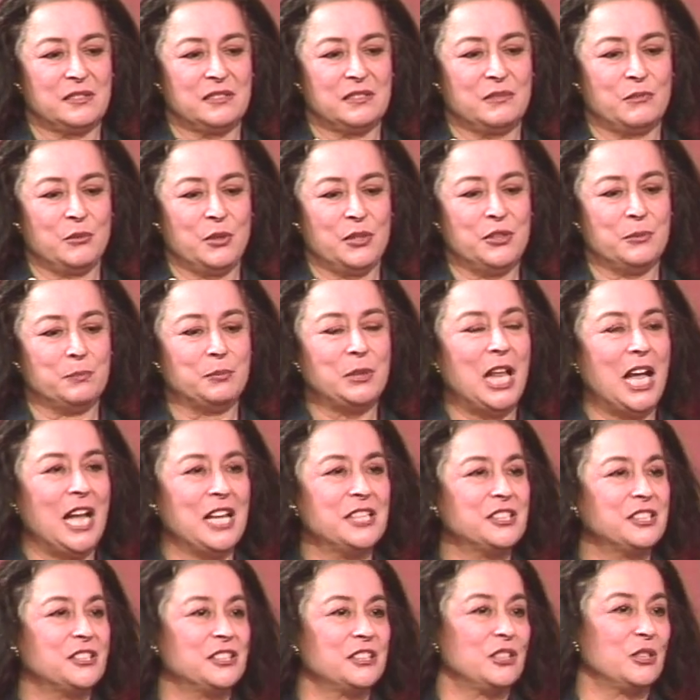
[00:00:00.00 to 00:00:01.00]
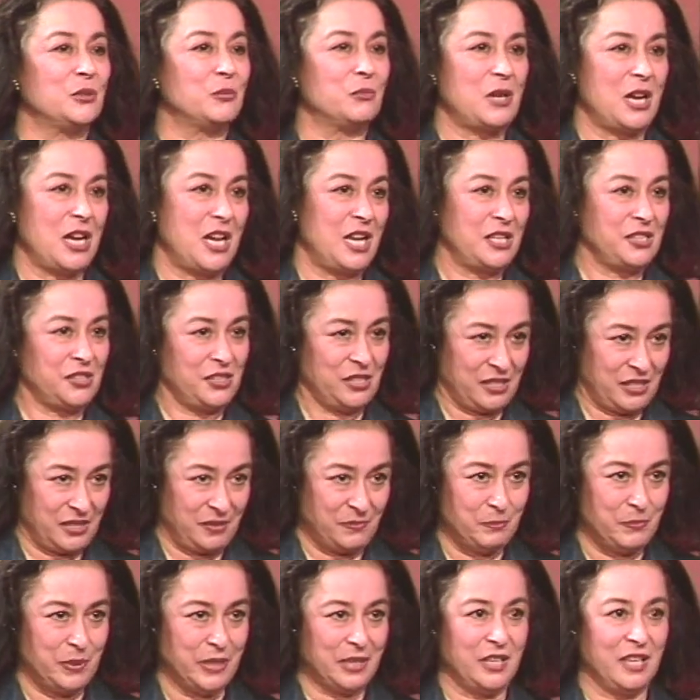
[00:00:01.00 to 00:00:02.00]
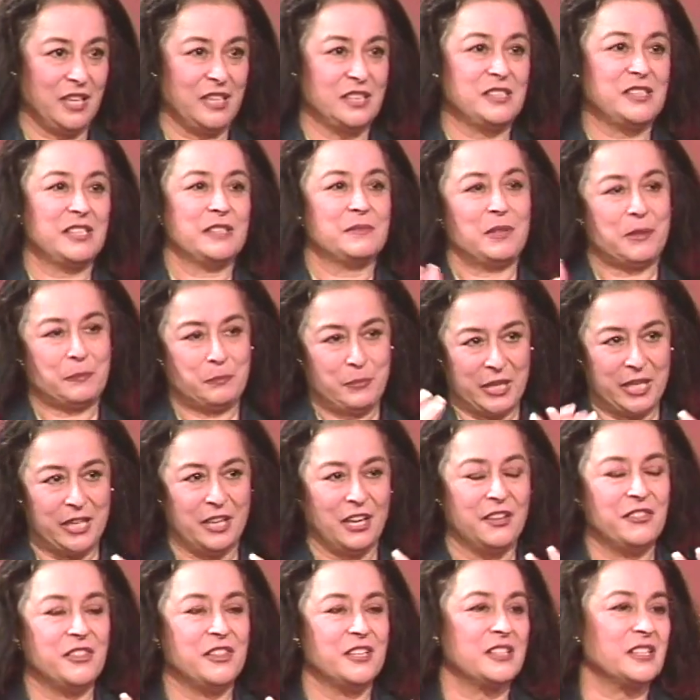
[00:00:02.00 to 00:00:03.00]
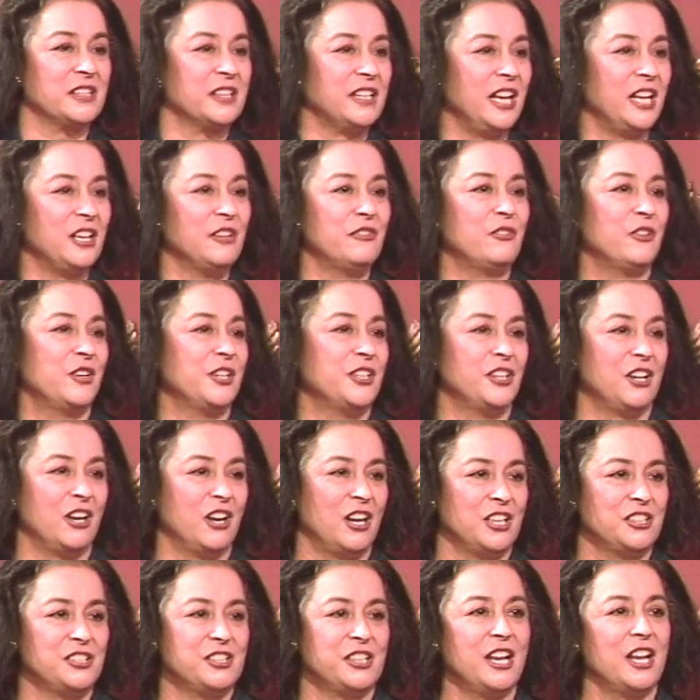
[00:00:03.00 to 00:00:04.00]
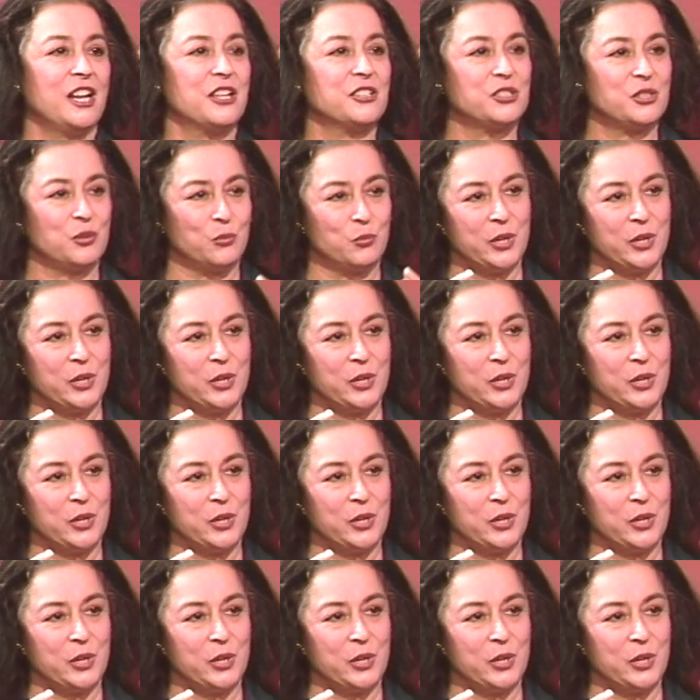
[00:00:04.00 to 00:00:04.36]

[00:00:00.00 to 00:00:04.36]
with the Plaza de la Raza, because being on the California Arts Council,